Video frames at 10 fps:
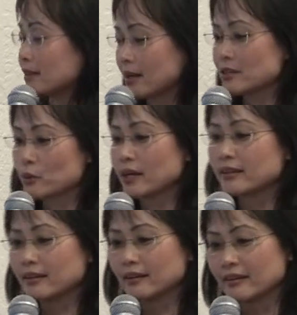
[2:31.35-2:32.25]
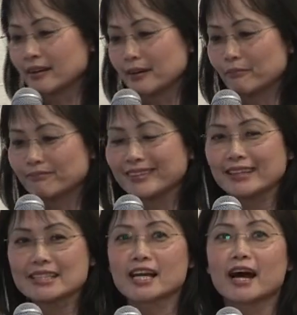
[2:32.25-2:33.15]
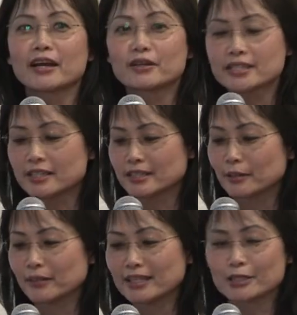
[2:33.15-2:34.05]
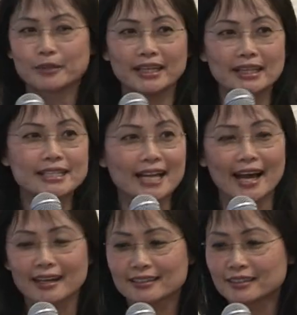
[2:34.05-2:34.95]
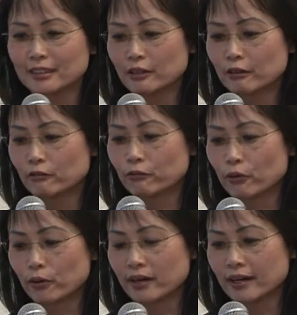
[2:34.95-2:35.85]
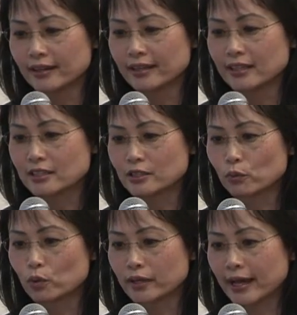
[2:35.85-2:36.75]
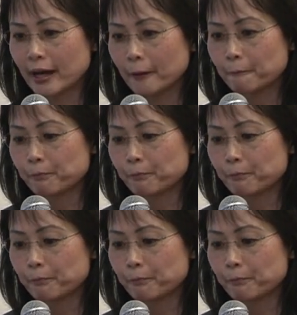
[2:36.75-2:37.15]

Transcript: that's why the entire system needs to be intact for things to work out.